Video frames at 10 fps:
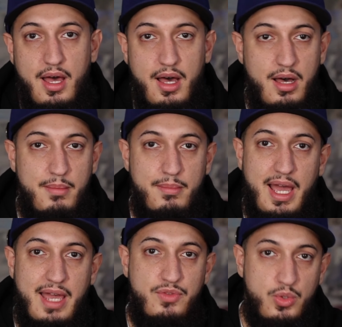
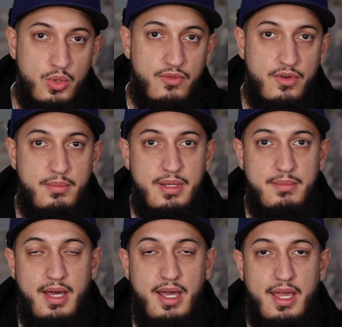I have two of them
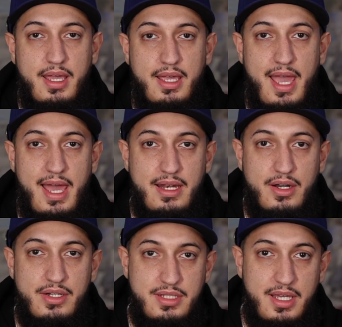in my Canon
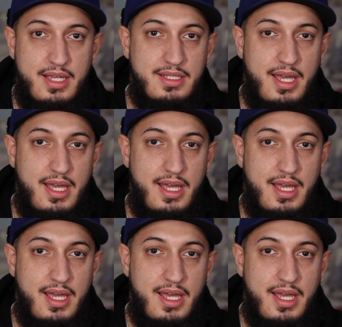R6.